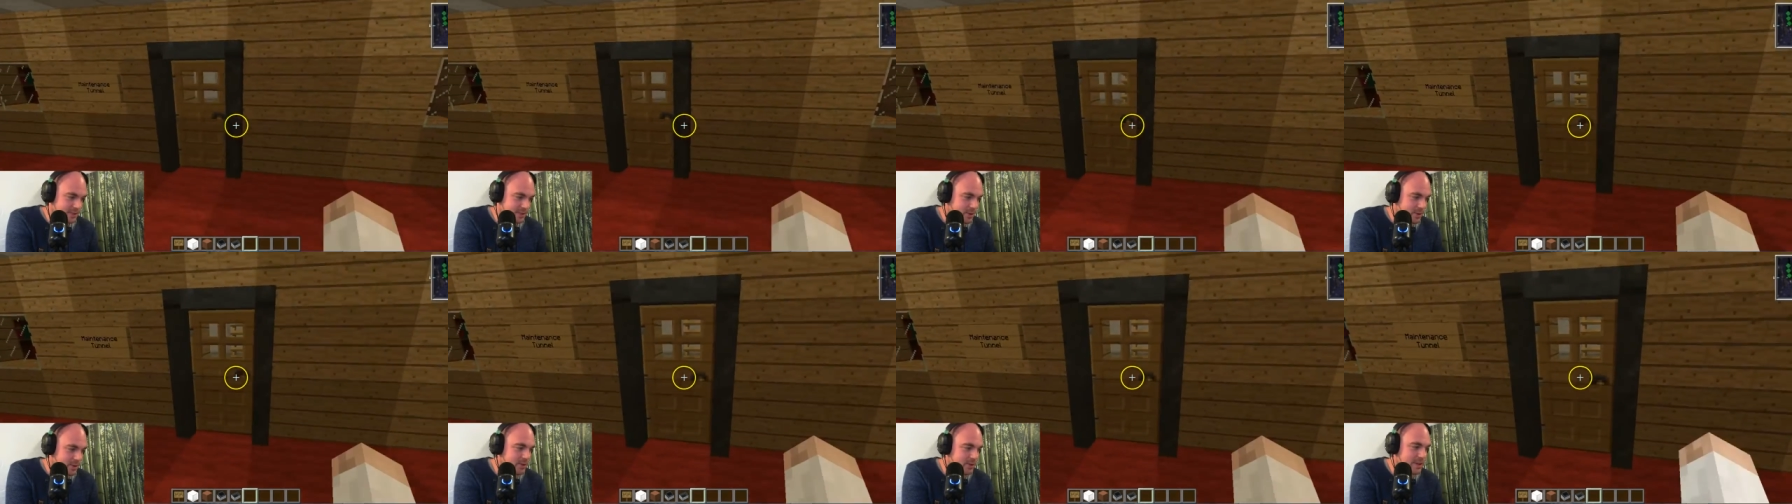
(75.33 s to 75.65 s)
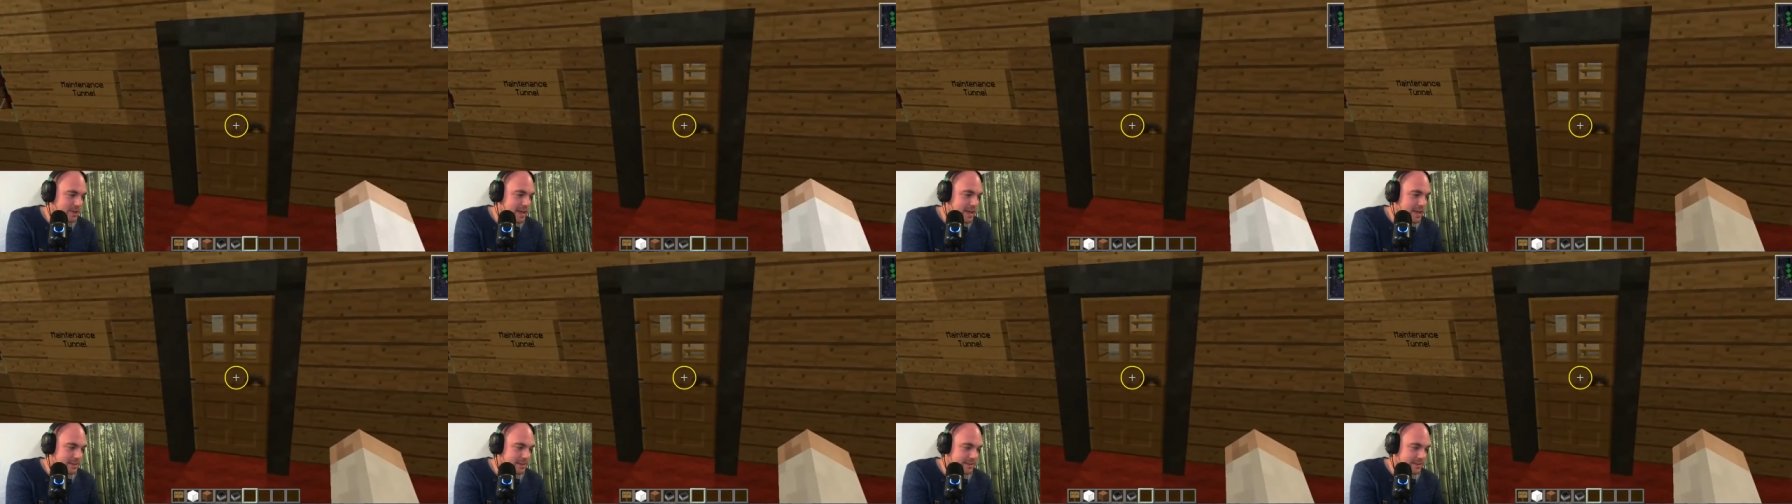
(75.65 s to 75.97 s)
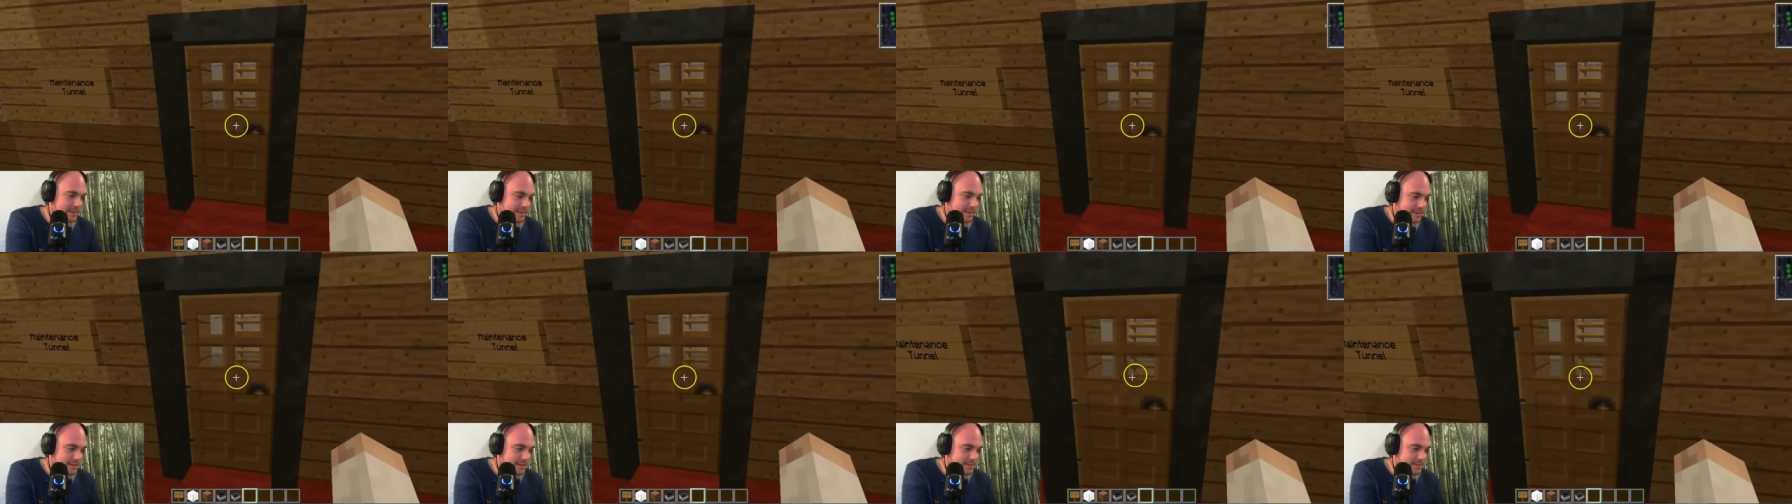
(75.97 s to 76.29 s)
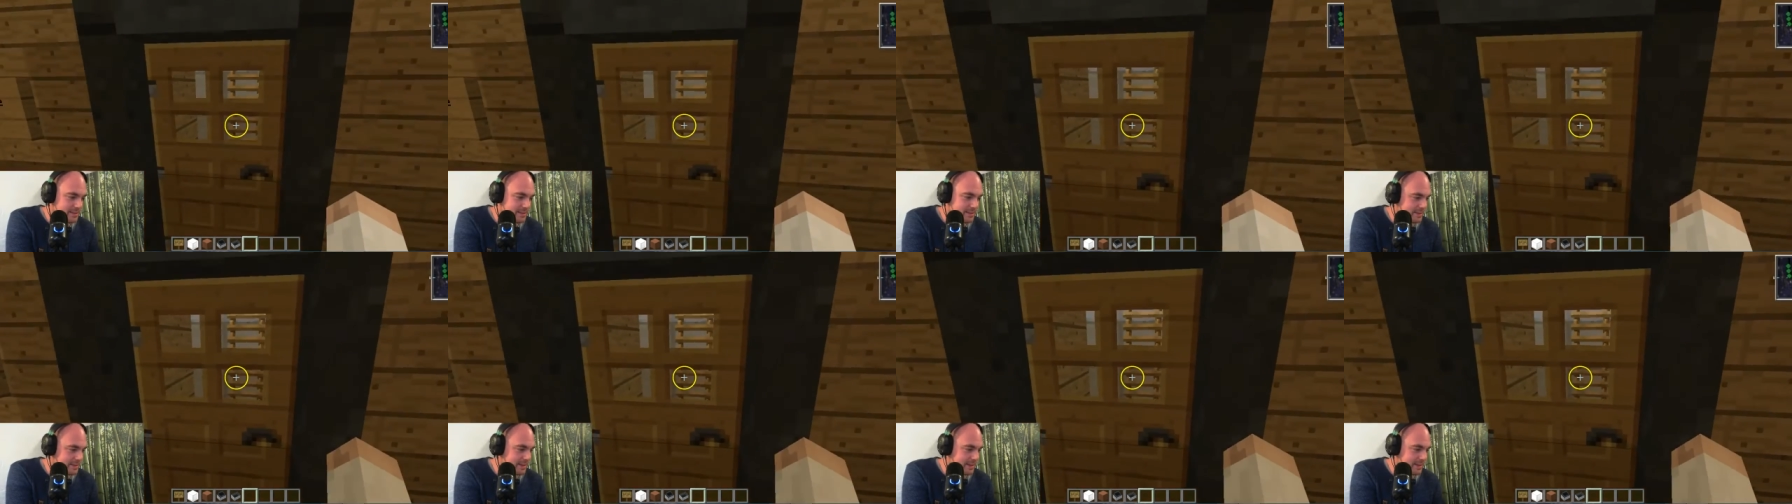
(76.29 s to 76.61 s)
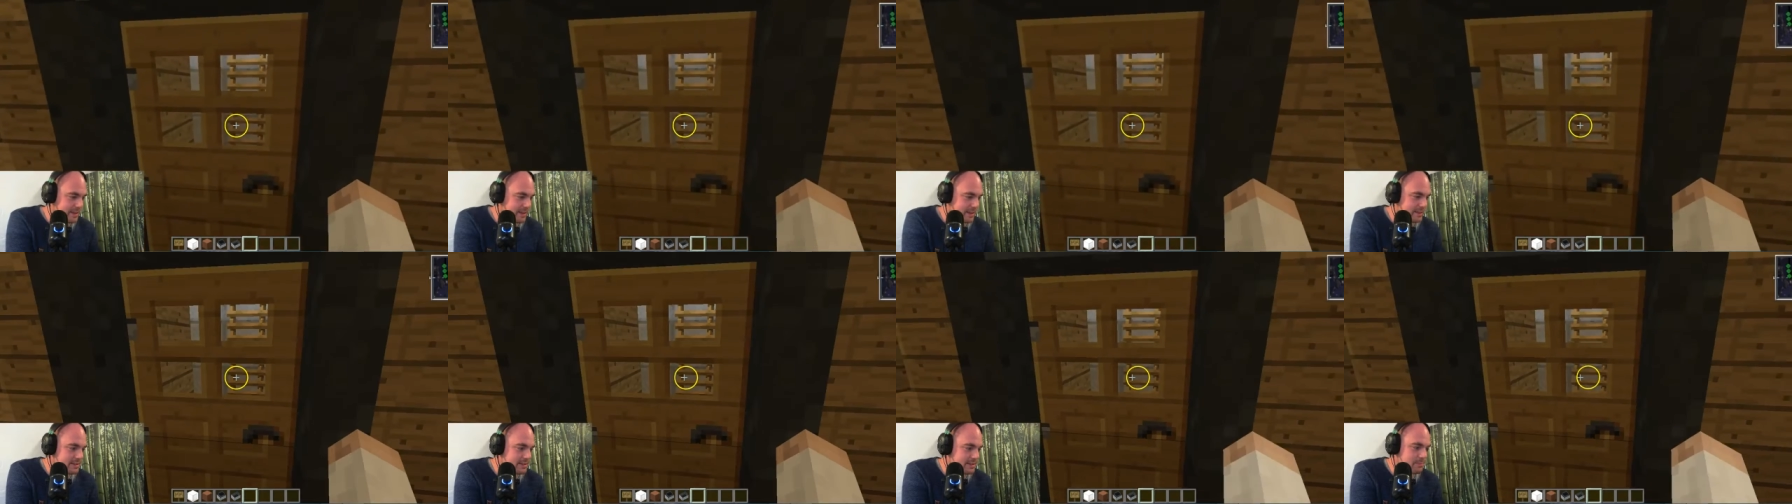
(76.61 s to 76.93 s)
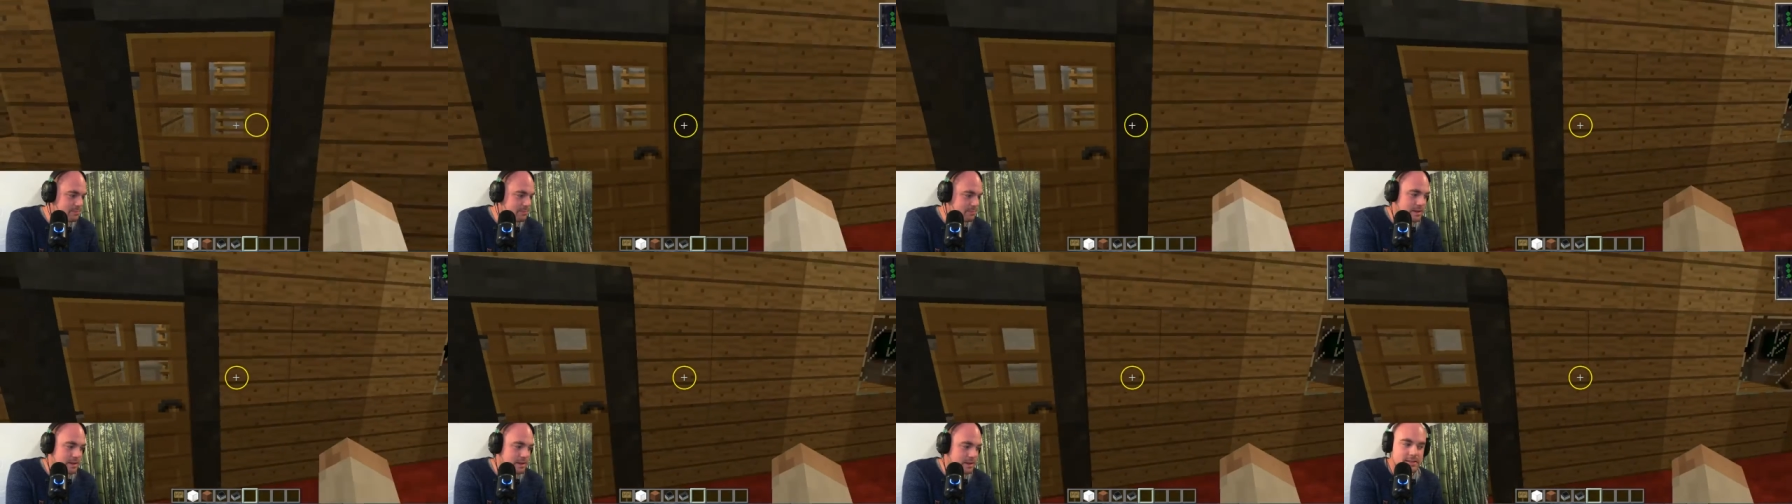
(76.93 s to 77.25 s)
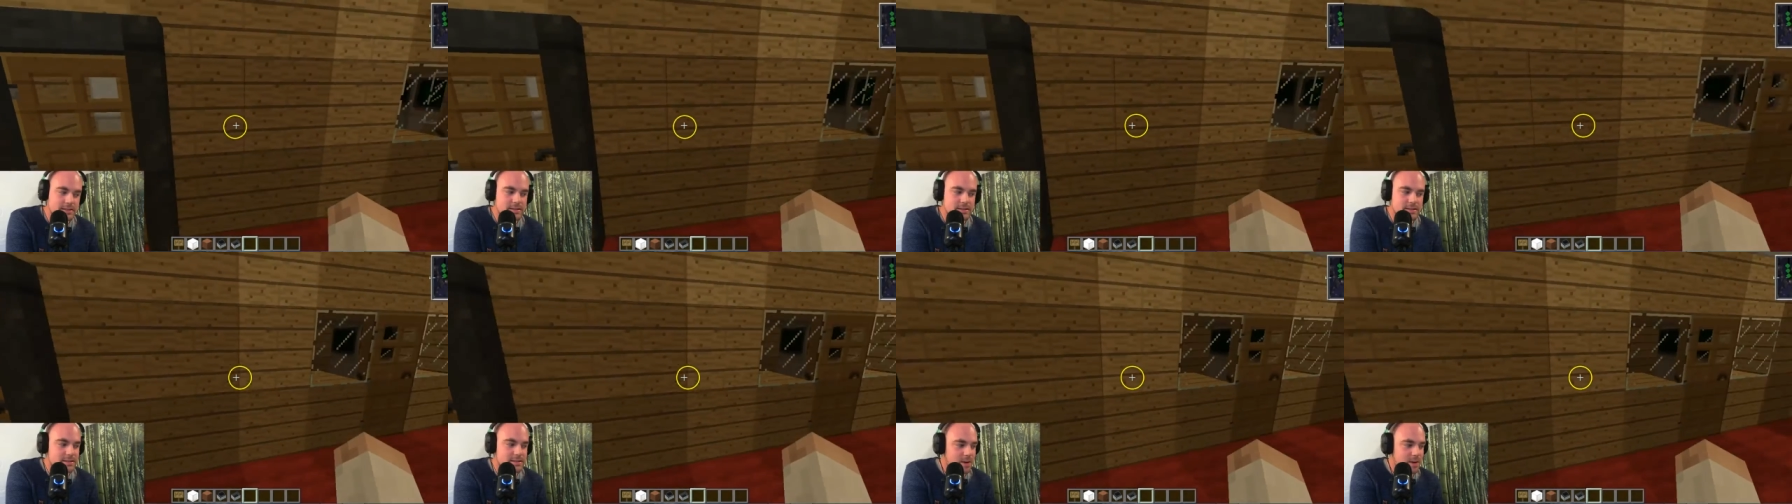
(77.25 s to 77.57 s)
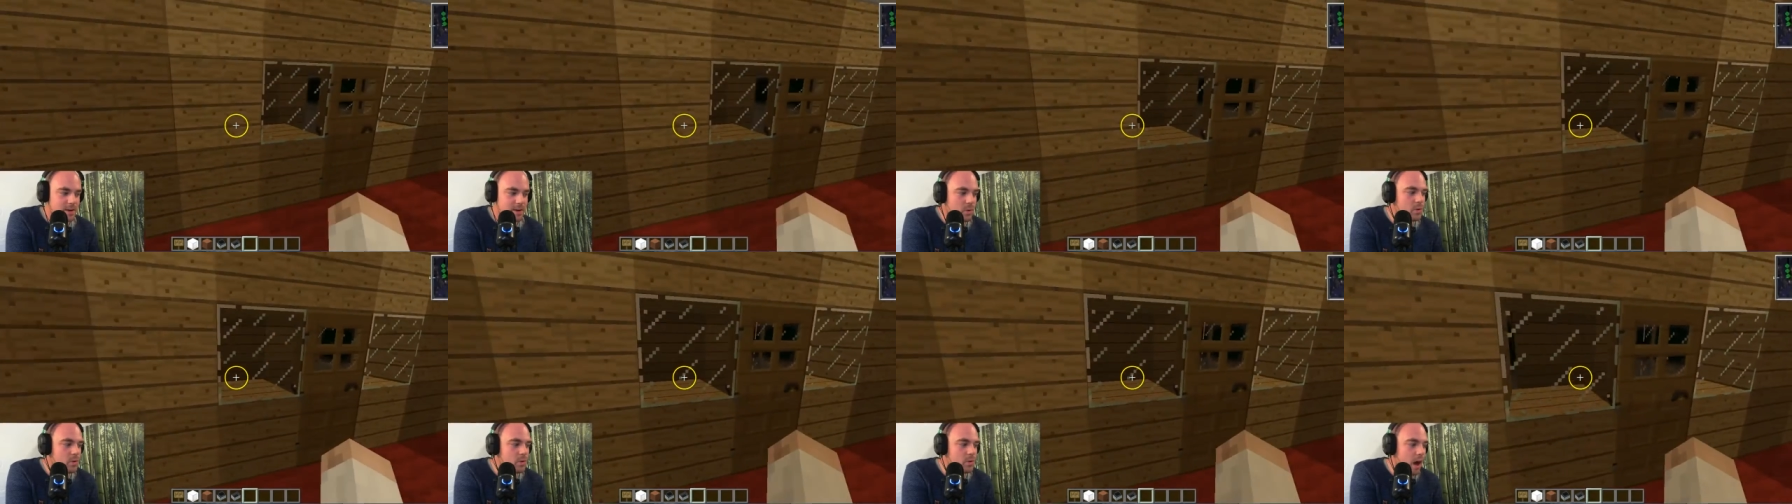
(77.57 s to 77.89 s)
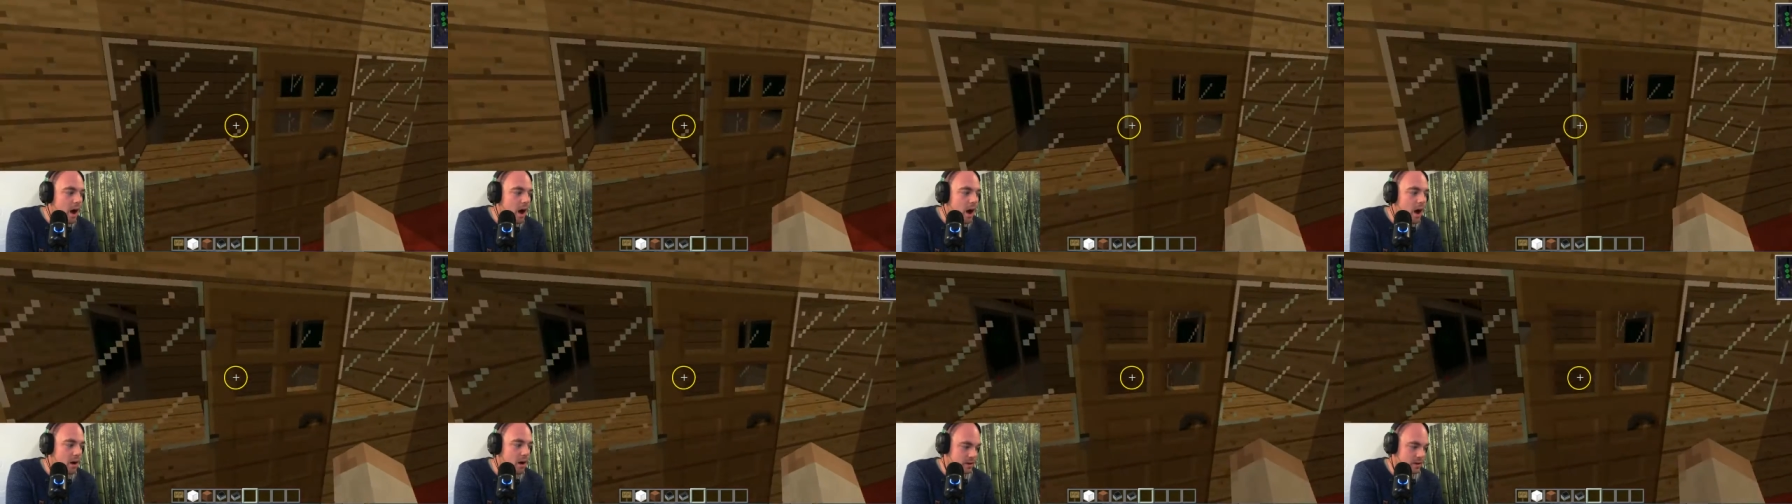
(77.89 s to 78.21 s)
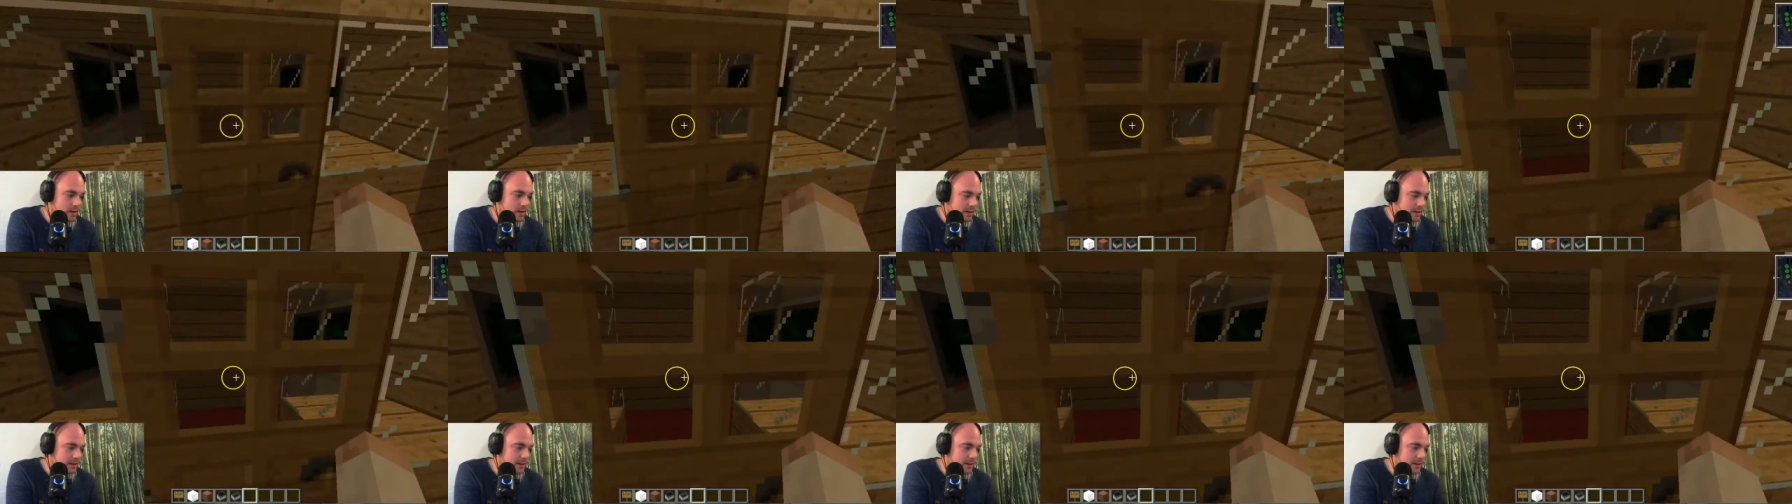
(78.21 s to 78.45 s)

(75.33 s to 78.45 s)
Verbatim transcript: Look at this. It's been so long.